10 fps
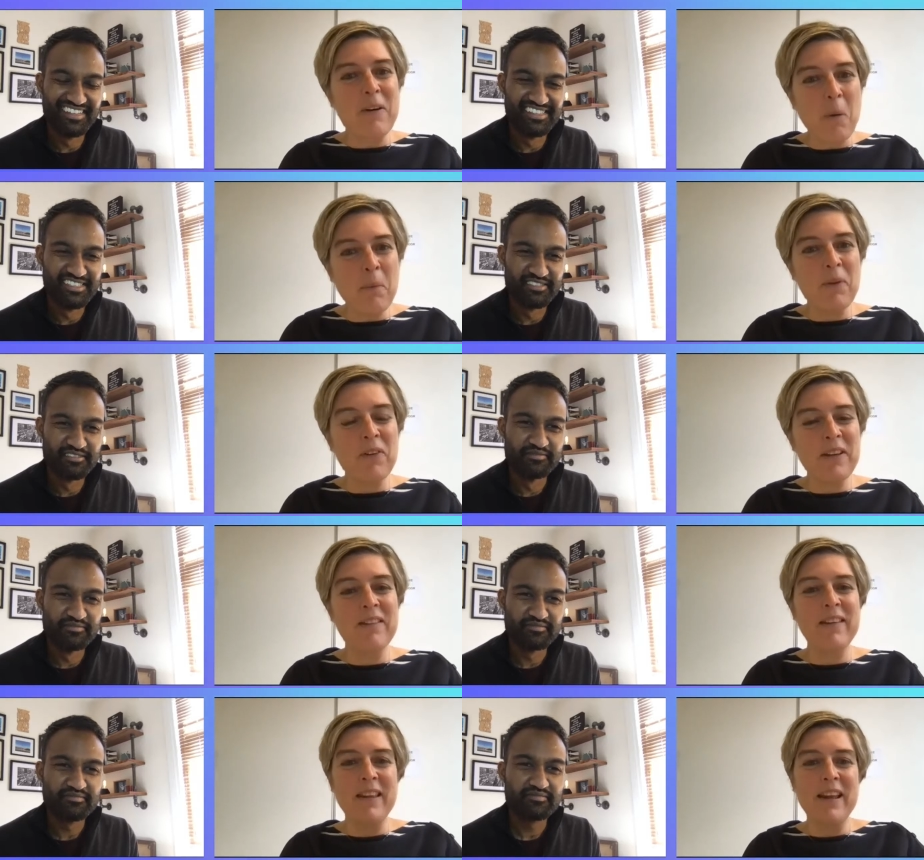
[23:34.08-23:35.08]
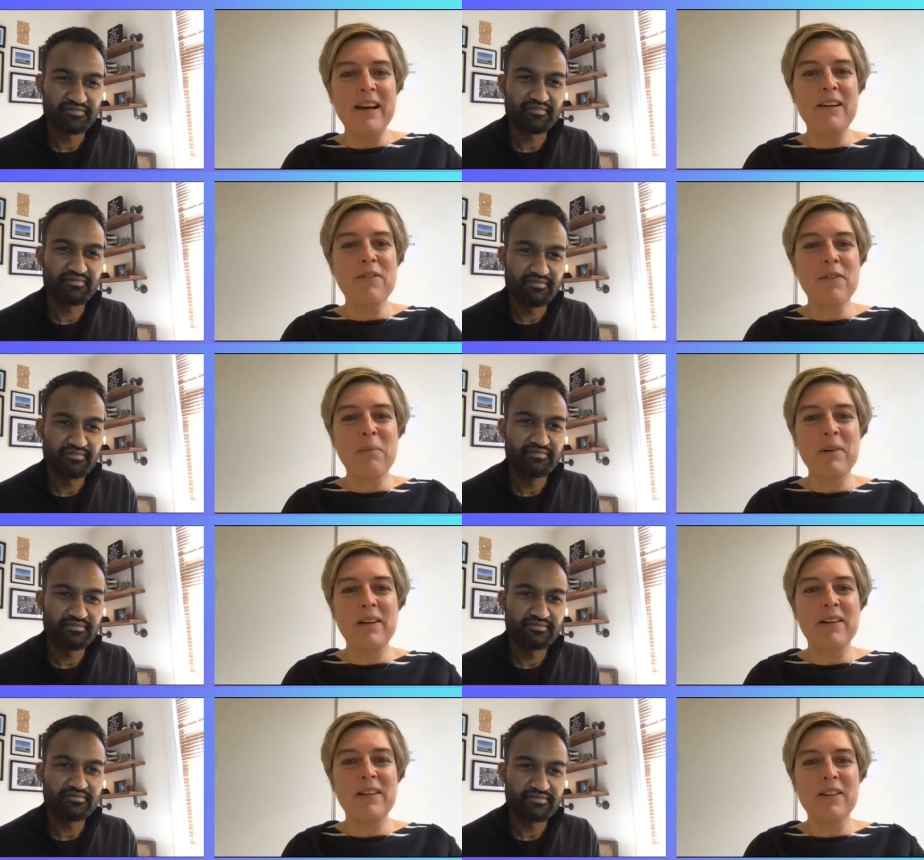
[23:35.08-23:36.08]
Speaker 1: opportunity that from
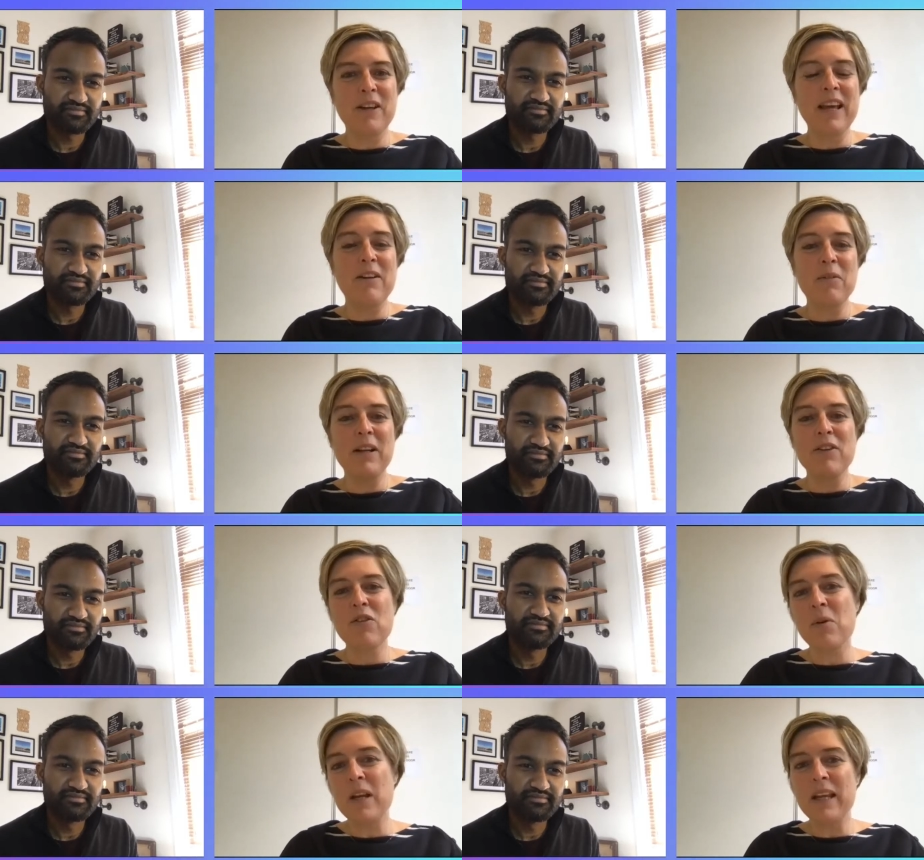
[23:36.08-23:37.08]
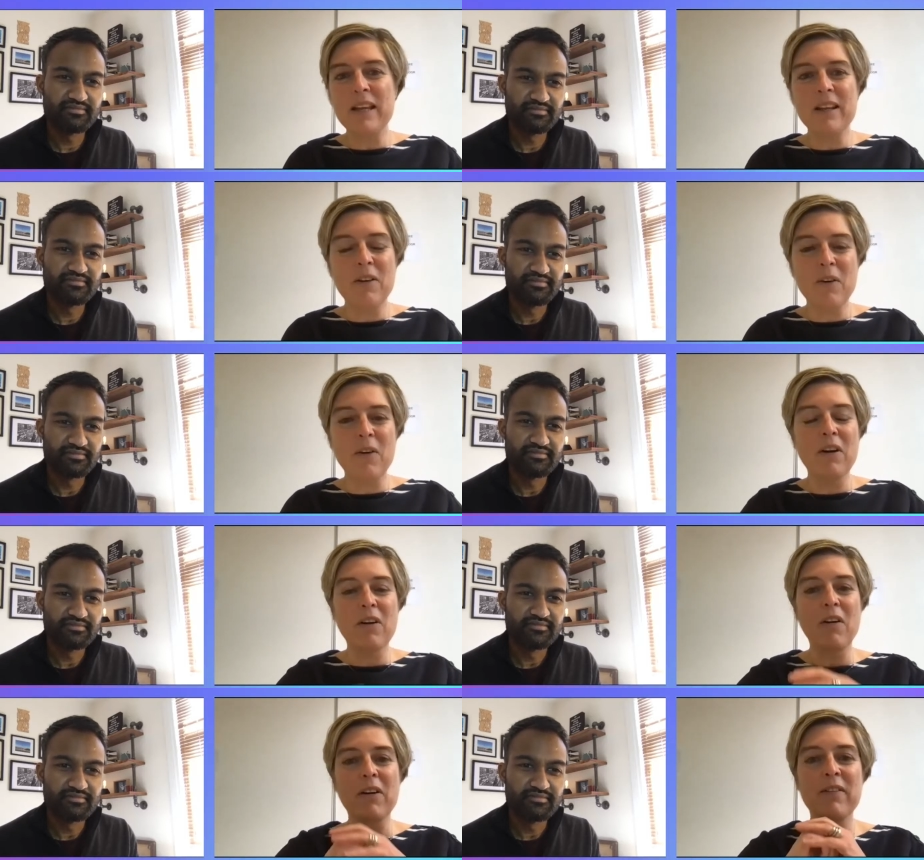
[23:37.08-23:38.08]
a, you can really truly go
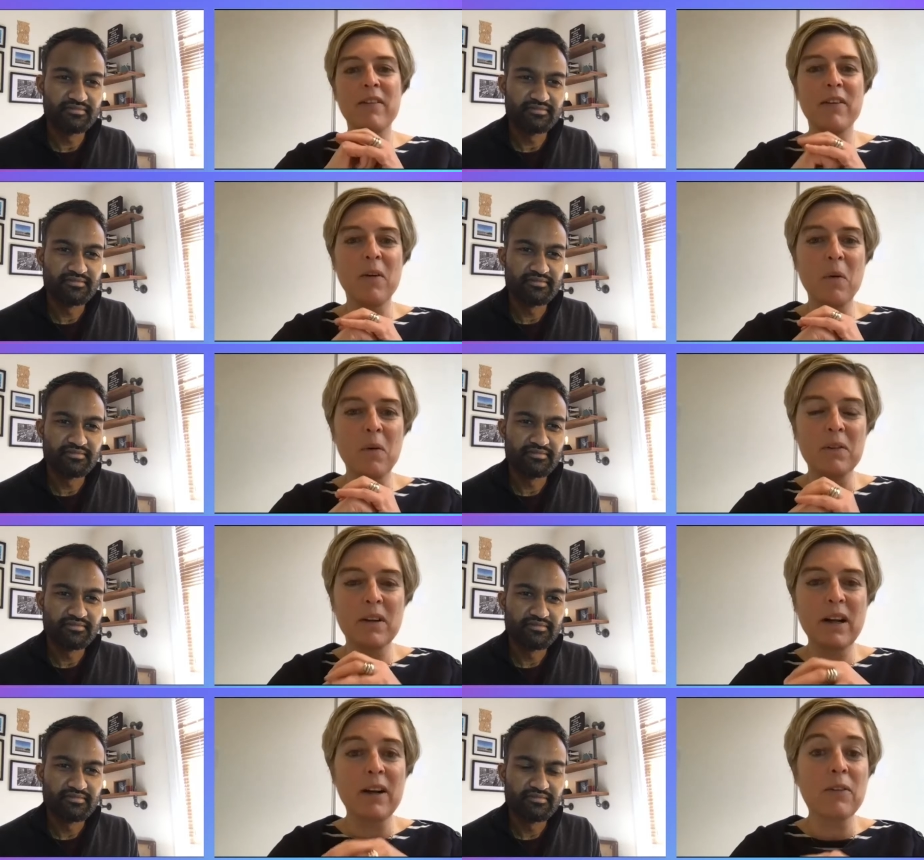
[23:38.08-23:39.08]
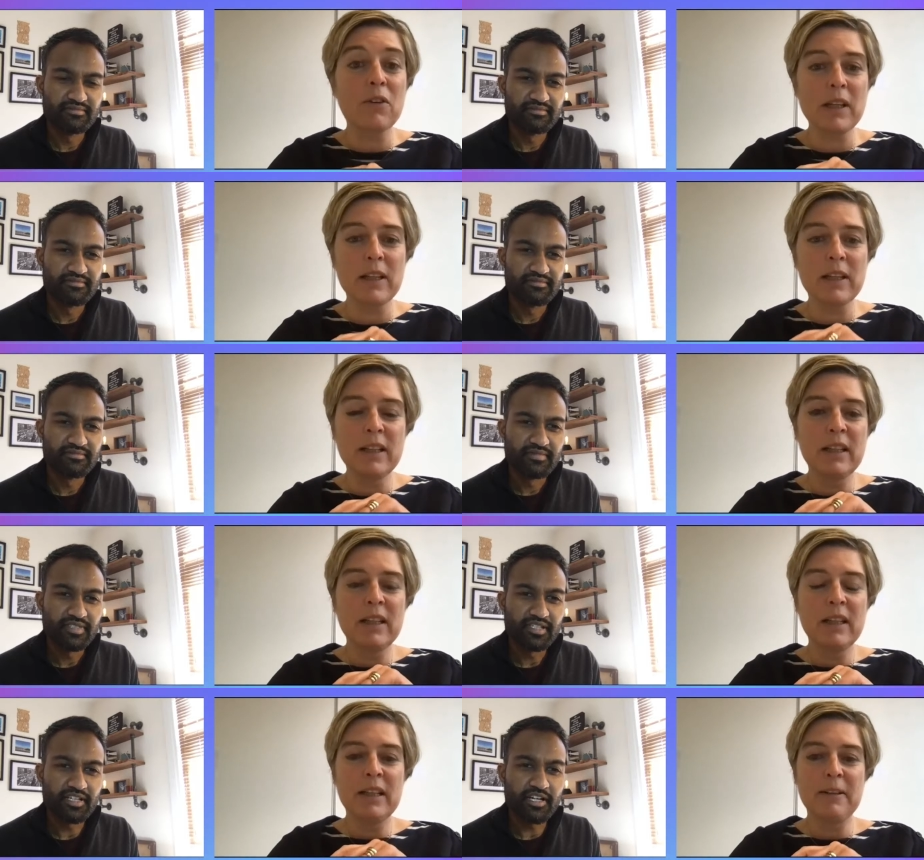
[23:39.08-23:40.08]
across the whole country
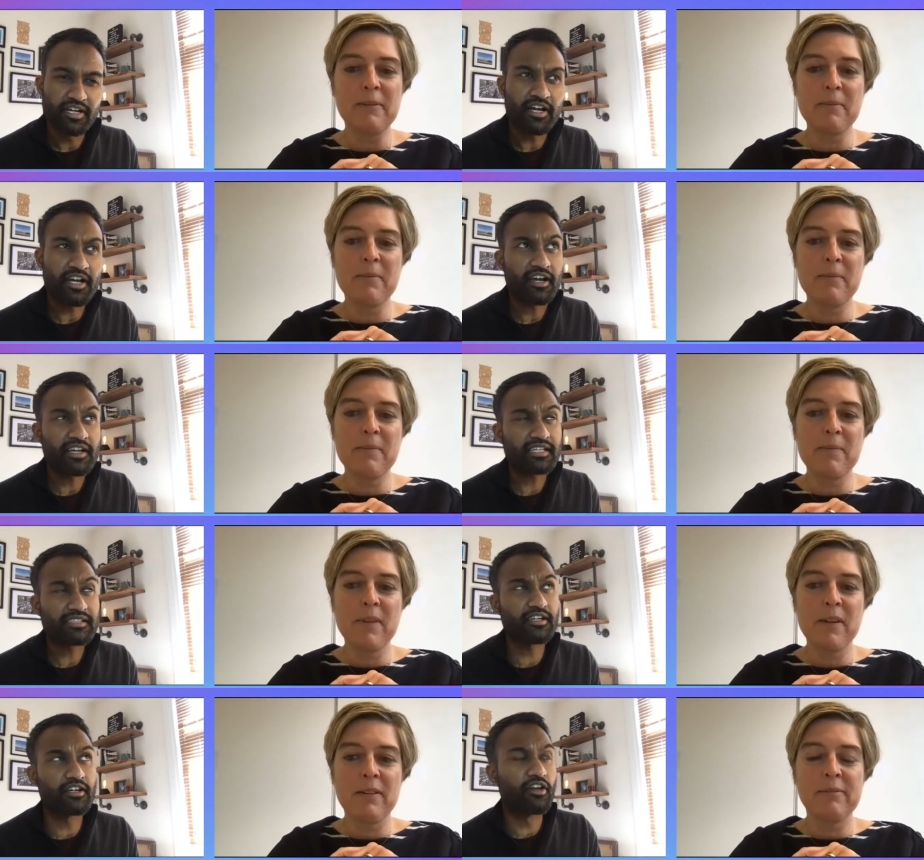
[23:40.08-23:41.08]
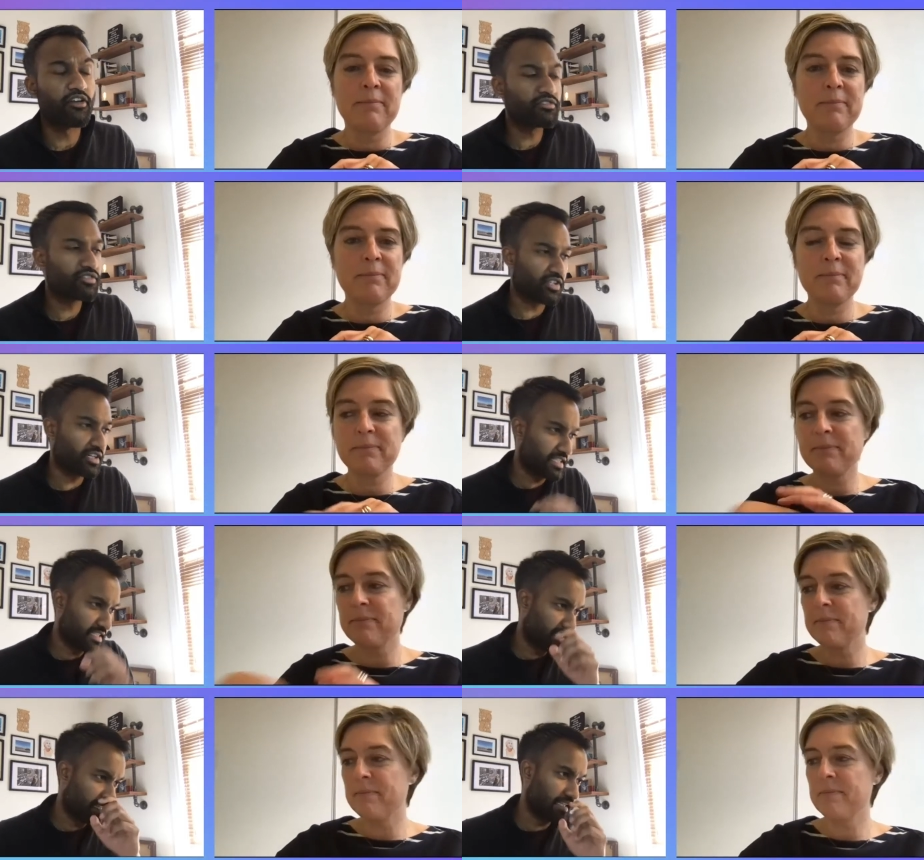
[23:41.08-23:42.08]
Speaker 2: um, i guess alongside
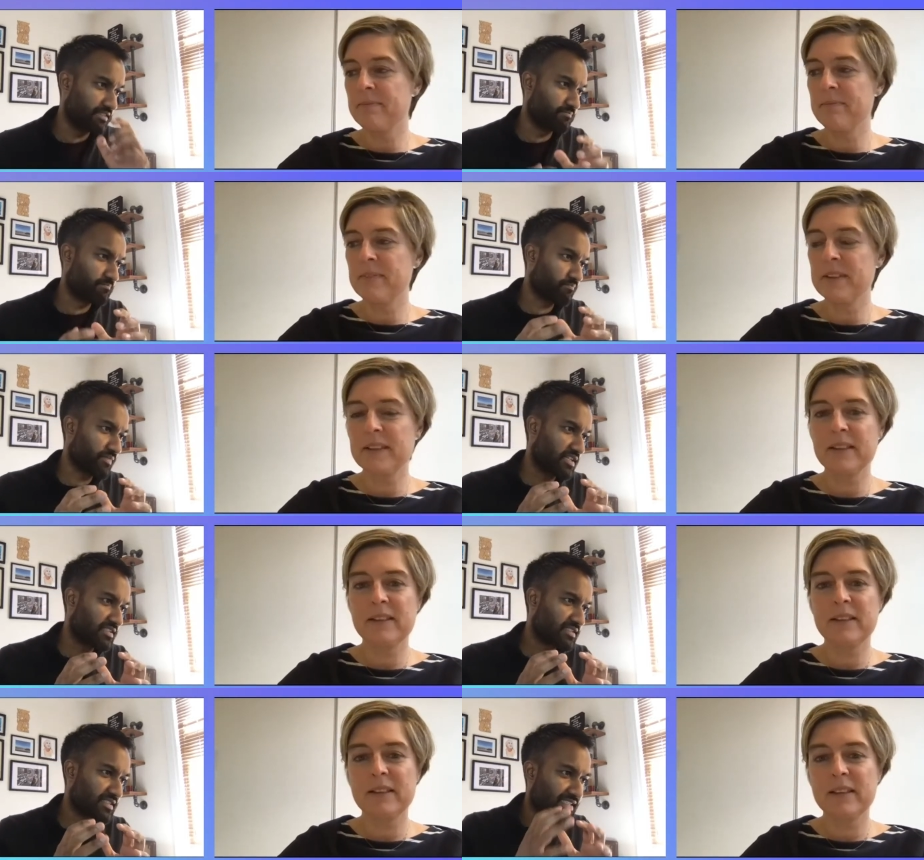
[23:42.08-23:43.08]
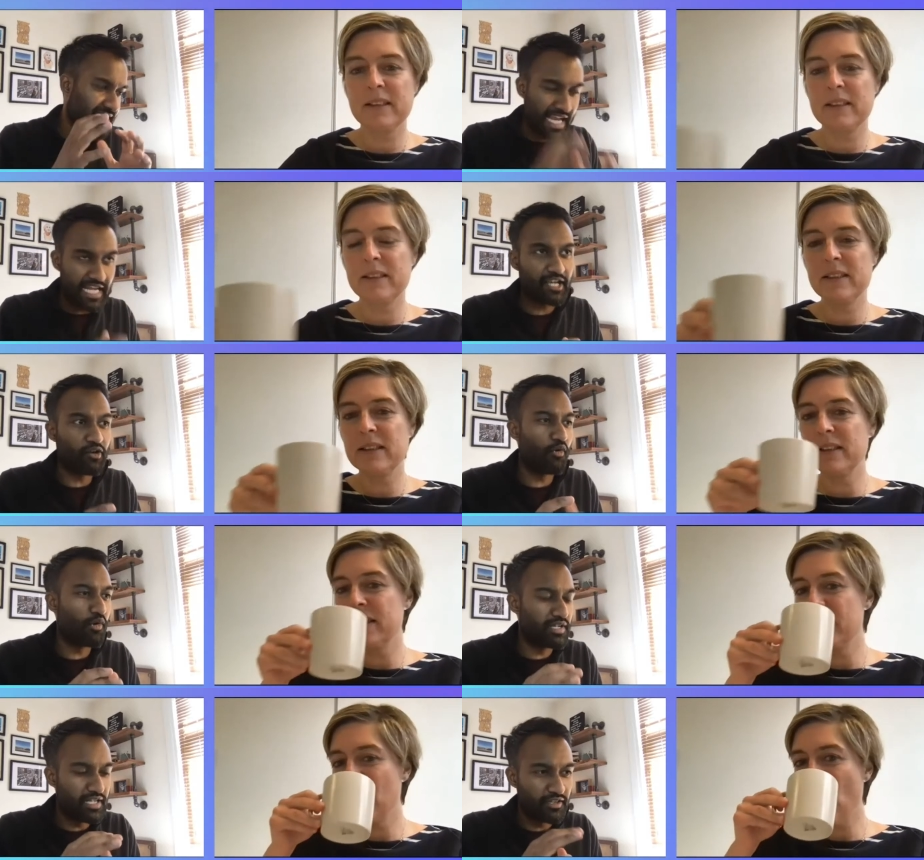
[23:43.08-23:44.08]
the the
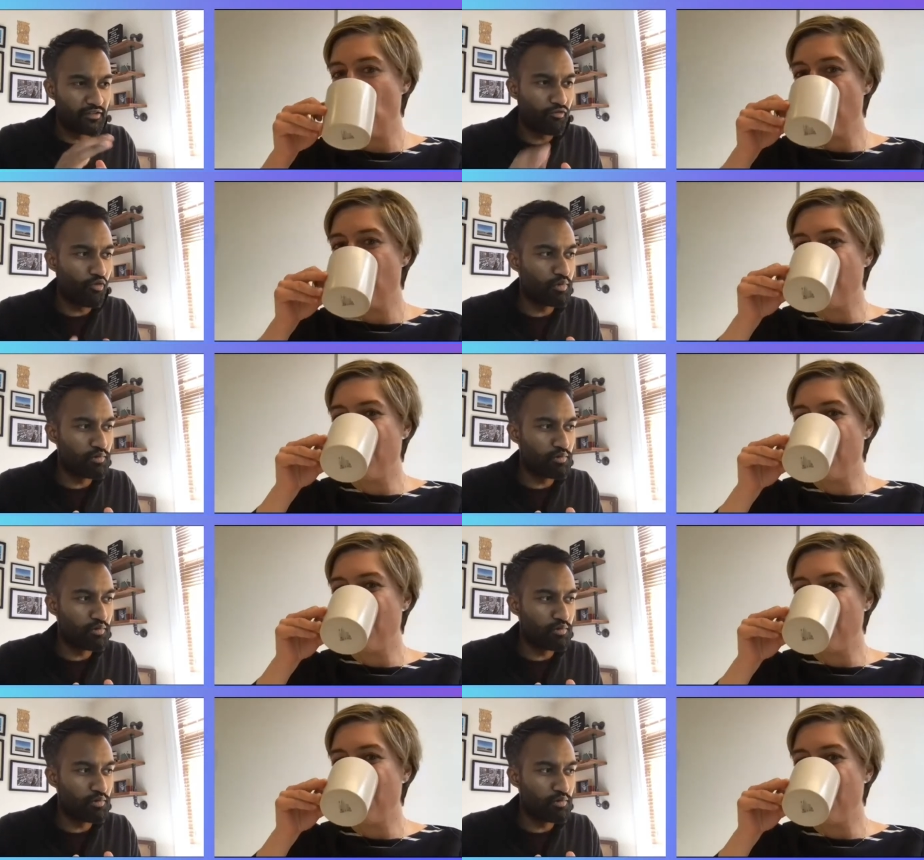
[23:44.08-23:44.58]
technical and, and the formal